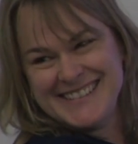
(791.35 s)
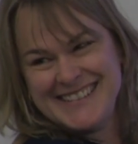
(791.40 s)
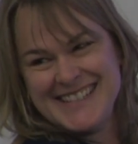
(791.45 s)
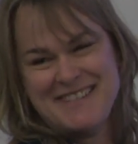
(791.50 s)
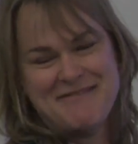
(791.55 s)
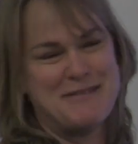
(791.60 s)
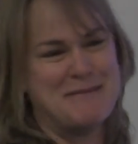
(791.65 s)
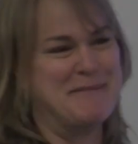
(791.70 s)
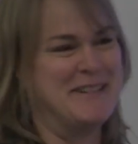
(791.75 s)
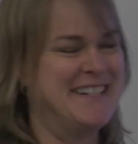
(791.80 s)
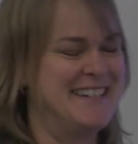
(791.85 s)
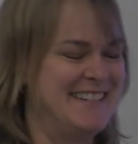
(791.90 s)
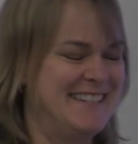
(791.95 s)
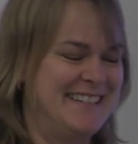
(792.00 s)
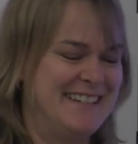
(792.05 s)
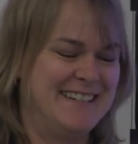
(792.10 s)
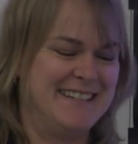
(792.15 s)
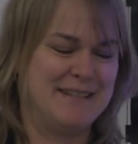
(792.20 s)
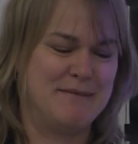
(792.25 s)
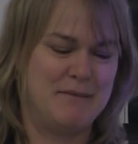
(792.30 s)
see from a distance.
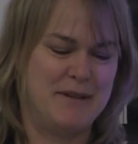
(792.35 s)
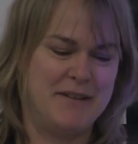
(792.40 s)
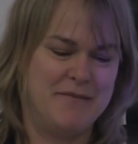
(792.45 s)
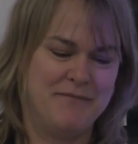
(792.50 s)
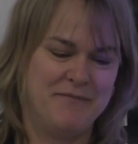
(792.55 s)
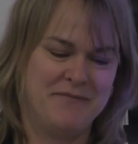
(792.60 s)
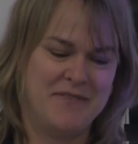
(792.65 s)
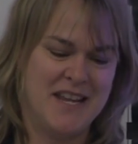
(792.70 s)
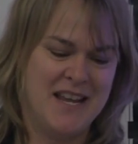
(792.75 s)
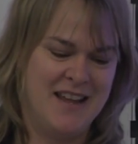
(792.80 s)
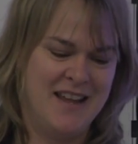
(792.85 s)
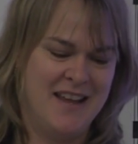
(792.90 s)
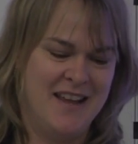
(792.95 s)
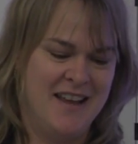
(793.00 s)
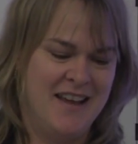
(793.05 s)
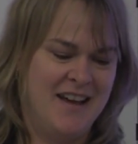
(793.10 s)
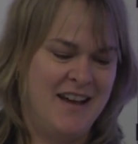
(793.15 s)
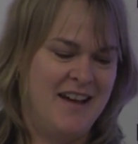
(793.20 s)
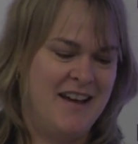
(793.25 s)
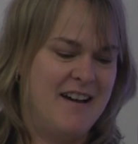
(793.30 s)

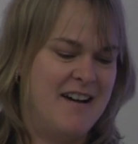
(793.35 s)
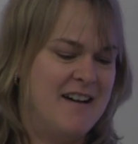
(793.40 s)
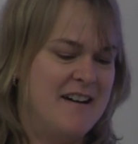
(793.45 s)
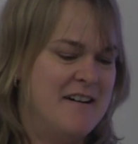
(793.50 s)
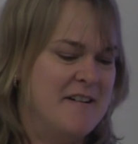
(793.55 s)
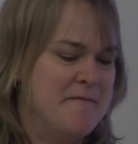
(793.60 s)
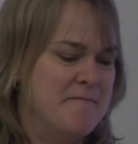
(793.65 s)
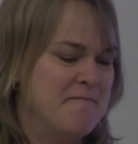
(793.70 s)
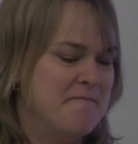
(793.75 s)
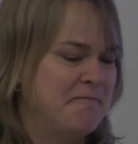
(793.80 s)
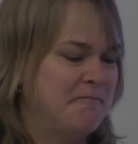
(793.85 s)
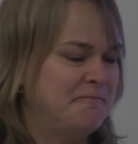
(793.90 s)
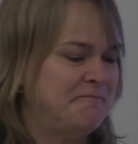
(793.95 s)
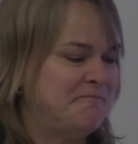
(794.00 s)
Um,